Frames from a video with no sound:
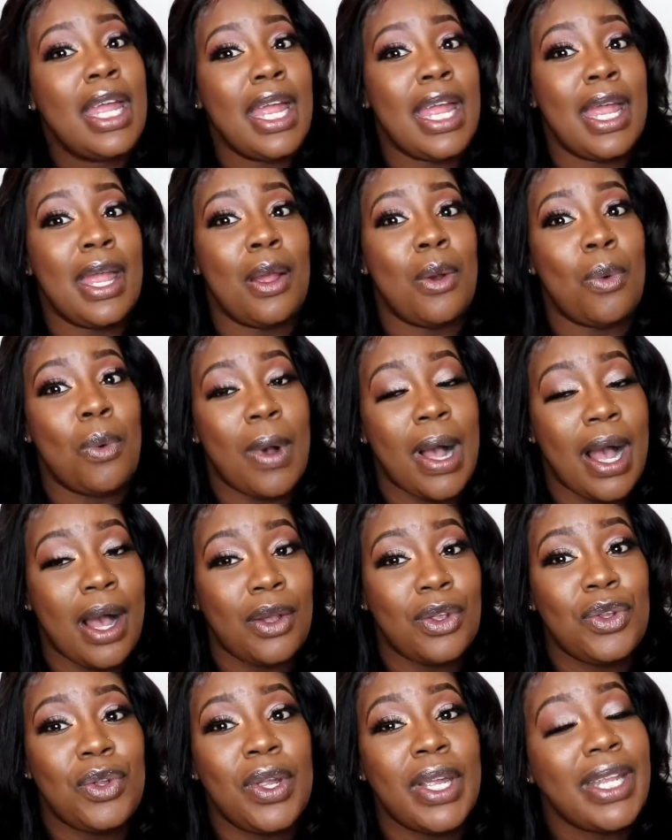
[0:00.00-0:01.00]
and
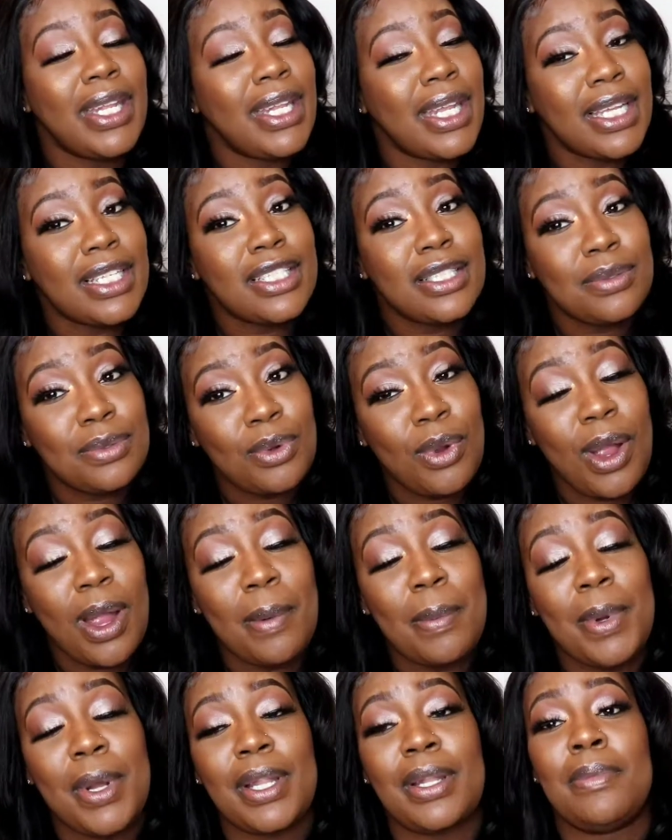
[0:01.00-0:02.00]
while you're hitting that
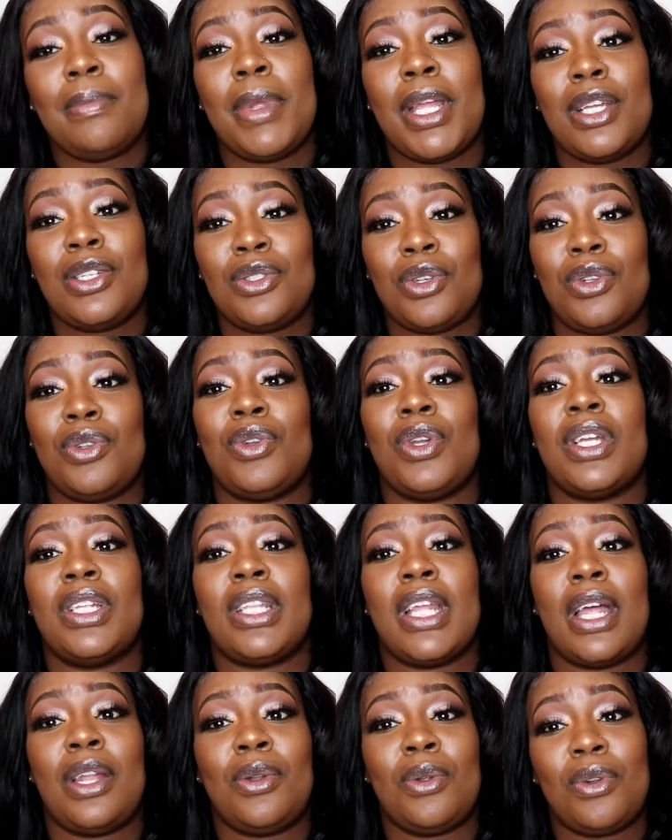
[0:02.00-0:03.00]
subscribe button, make sure you hit
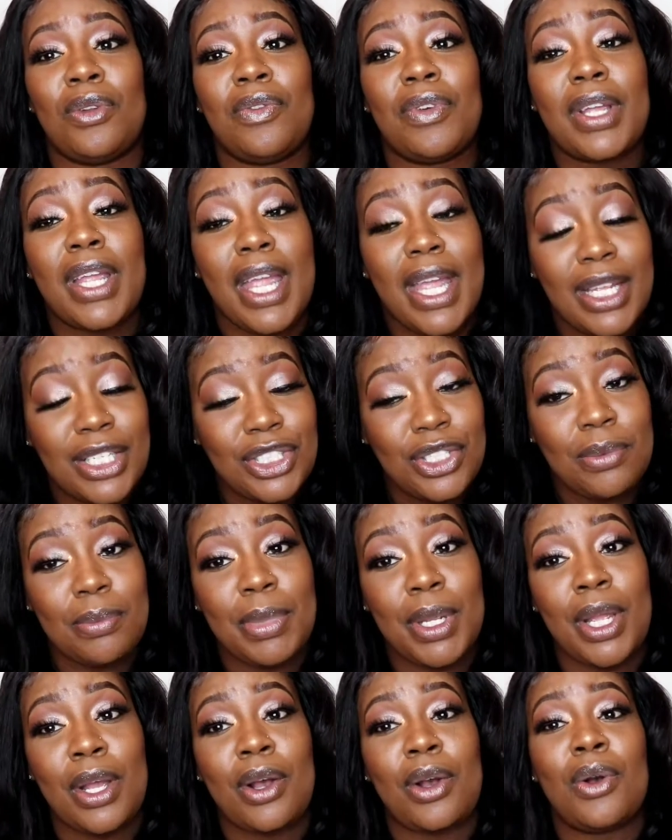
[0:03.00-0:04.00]
that notification
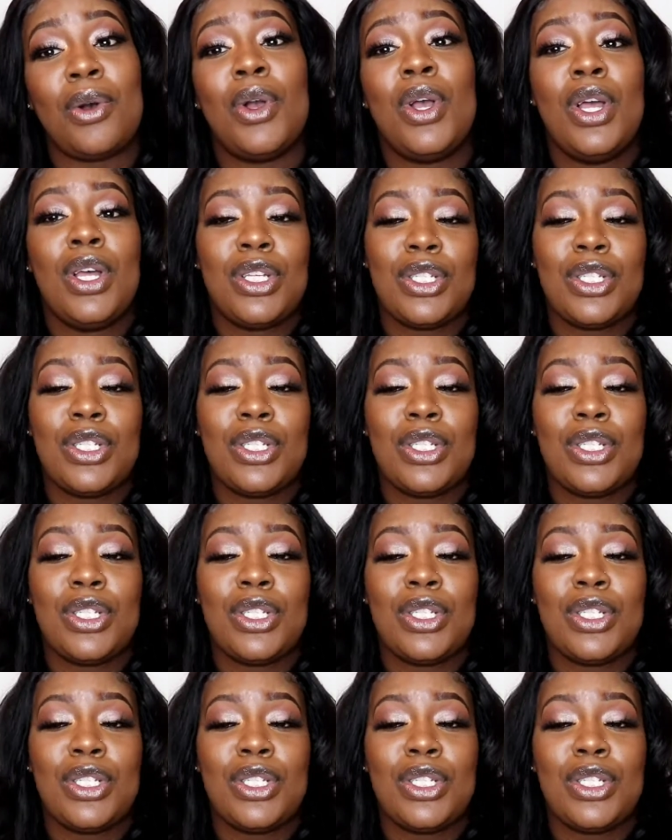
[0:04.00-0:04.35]
bell,